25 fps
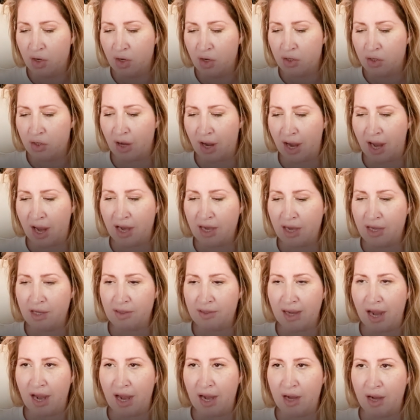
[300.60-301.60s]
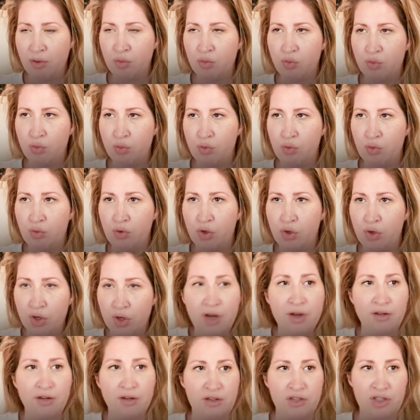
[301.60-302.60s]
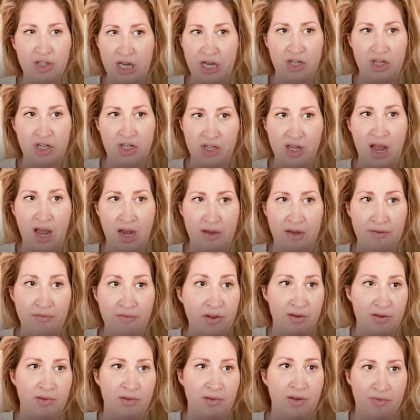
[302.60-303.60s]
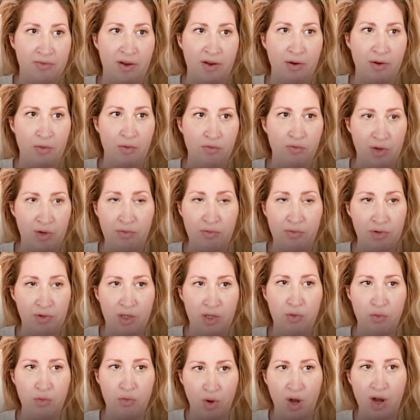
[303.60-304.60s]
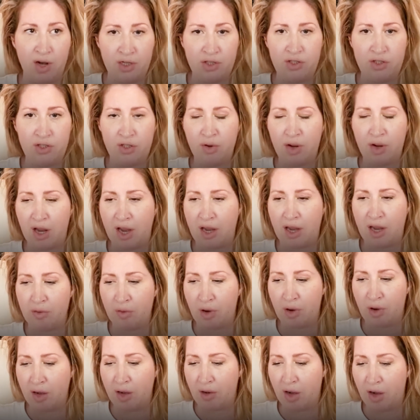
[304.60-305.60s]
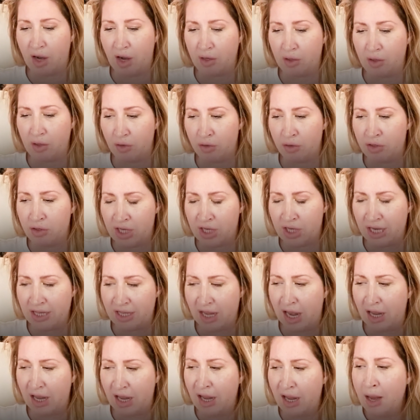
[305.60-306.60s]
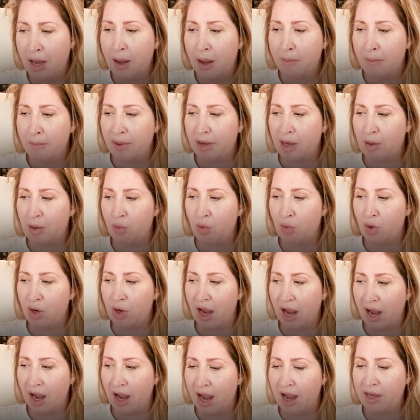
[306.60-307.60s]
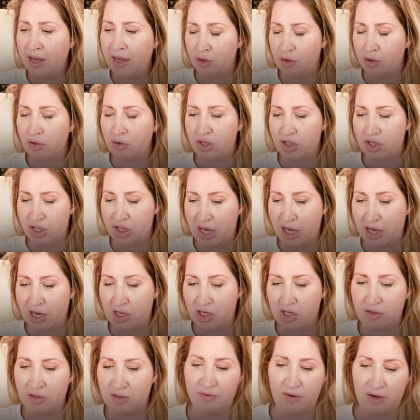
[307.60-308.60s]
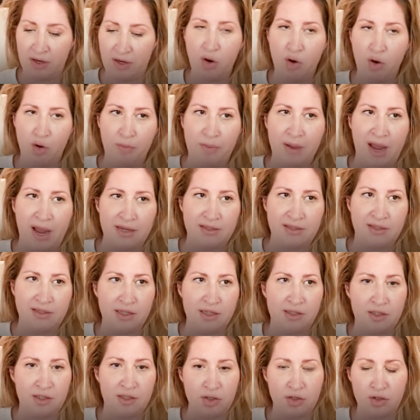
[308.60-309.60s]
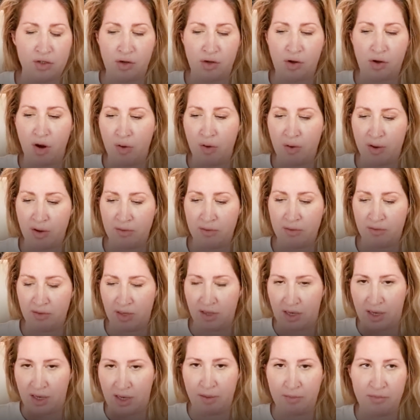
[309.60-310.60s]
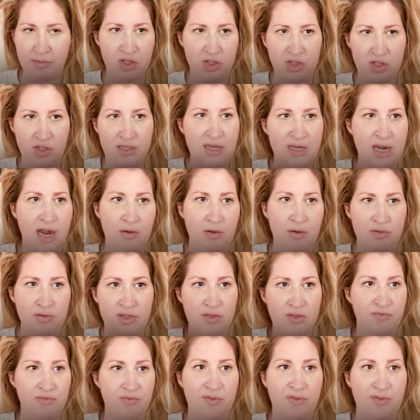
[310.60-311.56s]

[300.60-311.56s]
So I couldn't change that. Even if I really wanted to, I couldn't change that. But what I could change if I go back 6 years ago and like I'm just now